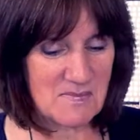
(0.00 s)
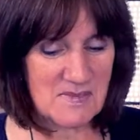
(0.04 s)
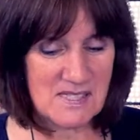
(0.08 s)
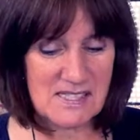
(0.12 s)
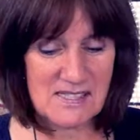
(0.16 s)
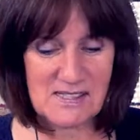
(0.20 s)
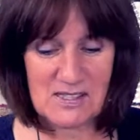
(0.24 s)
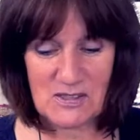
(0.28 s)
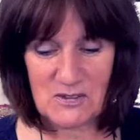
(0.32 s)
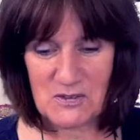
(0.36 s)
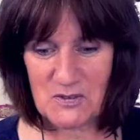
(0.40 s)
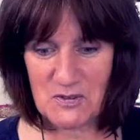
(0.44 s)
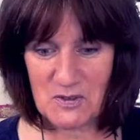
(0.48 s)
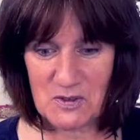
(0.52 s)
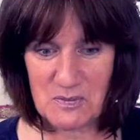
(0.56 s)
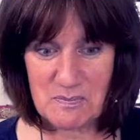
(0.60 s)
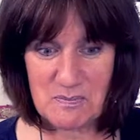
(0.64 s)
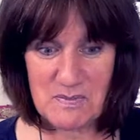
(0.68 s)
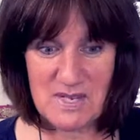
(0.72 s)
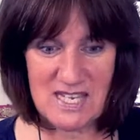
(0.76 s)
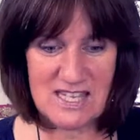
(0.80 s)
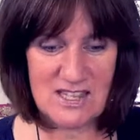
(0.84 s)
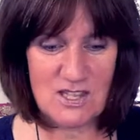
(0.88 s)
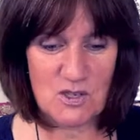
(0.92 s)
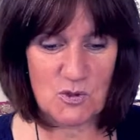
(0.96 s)
So for
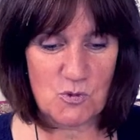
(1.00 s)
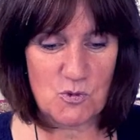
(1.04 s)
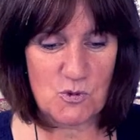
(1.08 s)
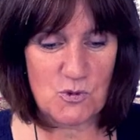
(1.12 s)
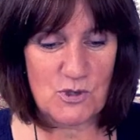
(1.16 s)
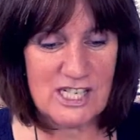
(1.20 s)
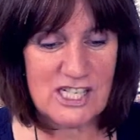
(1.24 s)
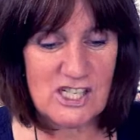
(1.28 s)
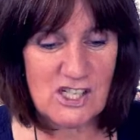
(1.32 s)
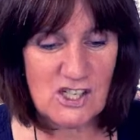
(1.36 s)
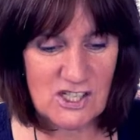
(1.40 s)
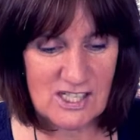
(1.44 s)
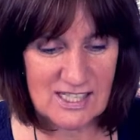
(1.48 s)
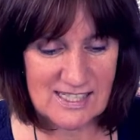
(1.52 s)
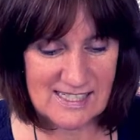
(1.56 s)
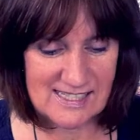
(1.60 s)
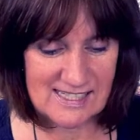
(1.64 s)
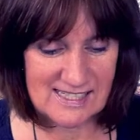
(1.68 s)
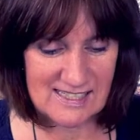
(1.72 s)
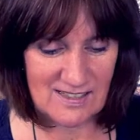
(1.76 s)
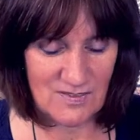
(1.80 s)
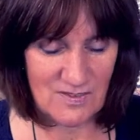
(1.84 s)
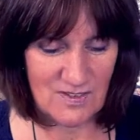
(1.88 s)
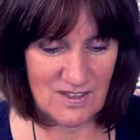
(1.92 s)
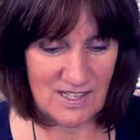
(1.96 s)
me, the richness
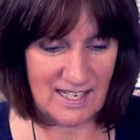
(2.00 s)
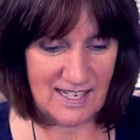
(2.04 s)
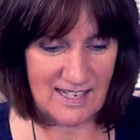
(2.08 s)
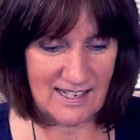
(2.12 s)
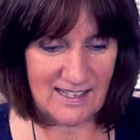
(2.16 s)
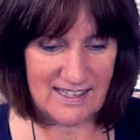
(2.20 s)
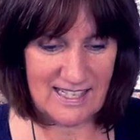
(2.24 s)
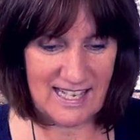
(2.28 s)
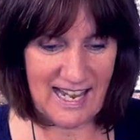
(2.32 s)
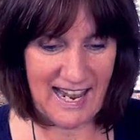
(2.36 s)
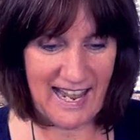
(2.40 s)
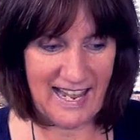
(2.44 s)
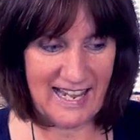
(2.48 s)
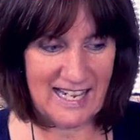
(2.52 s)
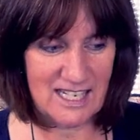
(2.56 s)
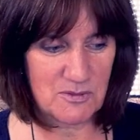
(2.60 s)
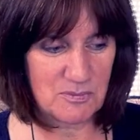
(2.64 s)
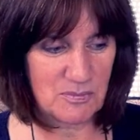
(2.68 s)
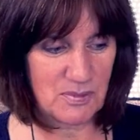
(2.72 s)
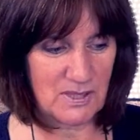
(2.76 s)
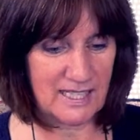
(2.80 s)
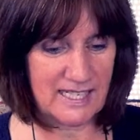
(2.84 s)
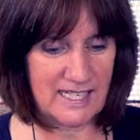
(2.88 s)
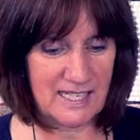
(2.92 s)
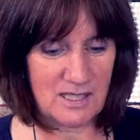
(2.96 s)
of that, the hand
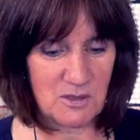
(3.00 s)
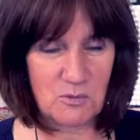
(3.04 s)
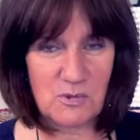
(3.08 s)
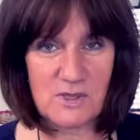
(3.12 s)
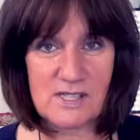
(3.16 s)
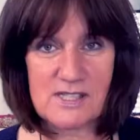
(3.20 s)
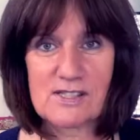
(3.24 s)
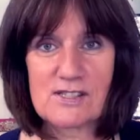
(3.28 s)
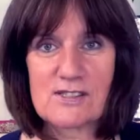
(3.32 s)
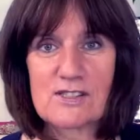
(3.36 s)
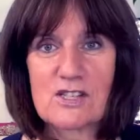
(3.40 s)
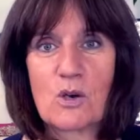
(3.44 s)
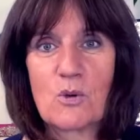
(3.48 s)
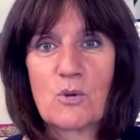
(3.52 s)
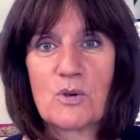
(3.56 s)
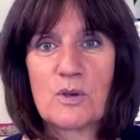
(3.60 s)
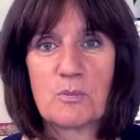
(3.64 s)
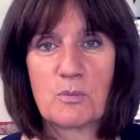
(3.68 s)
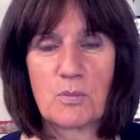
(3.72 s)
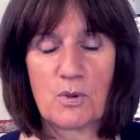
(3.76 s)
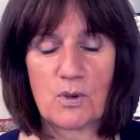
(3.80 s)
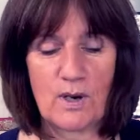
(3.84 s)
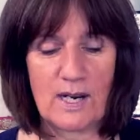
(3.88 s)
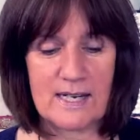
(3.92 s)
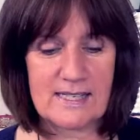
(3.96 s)
plate, was so
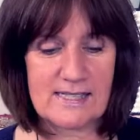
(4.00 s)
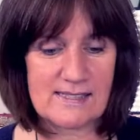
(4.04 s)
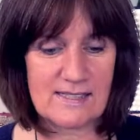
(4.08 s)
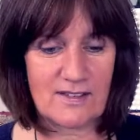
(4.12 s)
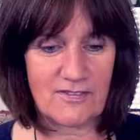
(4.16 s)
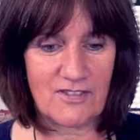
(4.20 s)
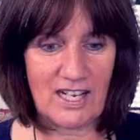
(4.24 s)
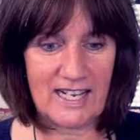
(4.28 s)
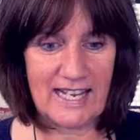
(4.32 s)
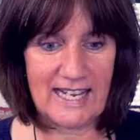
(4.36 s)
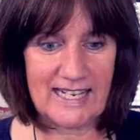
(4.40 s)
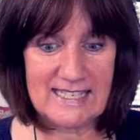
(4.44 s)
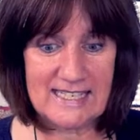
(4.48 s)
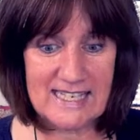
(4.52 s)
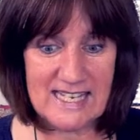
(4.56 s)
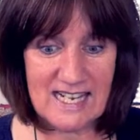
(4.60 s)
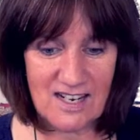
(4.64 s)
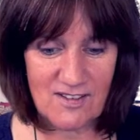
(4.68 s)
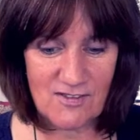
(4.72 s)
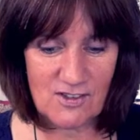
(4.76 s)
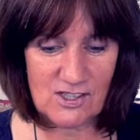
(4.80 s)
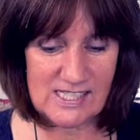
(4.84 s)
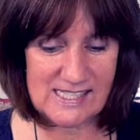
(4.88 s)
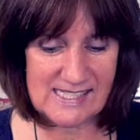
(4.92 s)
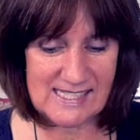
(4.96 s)
impressive. I had
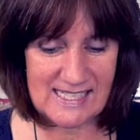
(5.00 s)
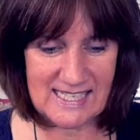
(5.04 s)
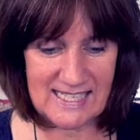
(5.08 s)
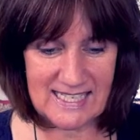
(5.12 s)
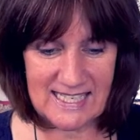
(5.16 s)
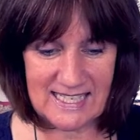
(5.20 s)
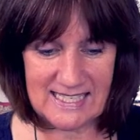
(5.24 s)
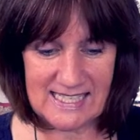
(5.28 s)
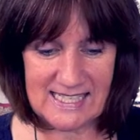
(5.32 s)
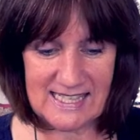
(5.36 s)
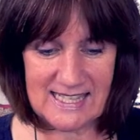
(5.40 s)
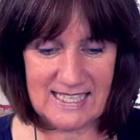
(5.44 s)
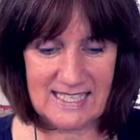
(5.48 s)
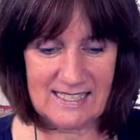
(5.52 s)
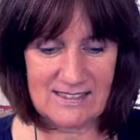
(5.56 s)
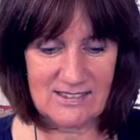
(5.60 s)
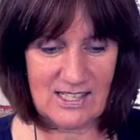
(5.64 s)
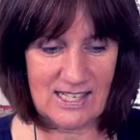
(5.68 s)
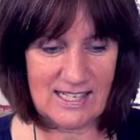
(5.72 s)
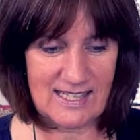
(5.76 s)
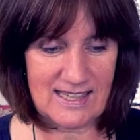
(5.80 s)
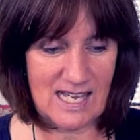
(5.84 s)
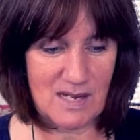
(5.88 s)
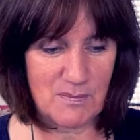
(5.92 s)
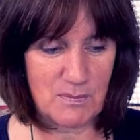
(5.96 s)
never seen anything
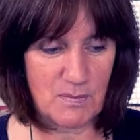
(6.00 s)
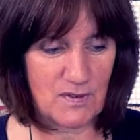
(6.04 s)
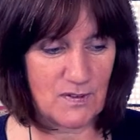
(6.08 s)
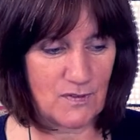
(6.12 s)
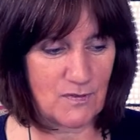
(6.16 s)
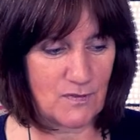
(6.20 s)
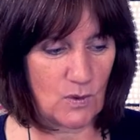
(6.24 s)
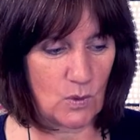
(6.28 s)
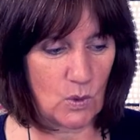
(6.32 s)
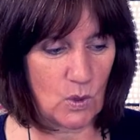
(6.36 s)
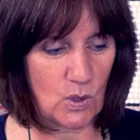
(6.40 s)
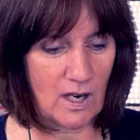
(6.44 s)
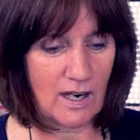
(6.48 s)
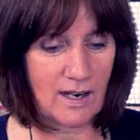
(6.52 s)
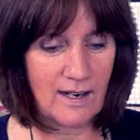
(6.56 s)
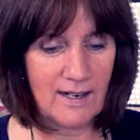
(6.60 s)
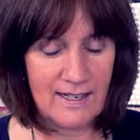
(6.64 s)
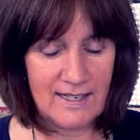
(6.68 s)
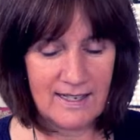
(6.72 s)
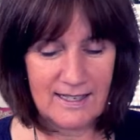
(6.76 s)
like that before.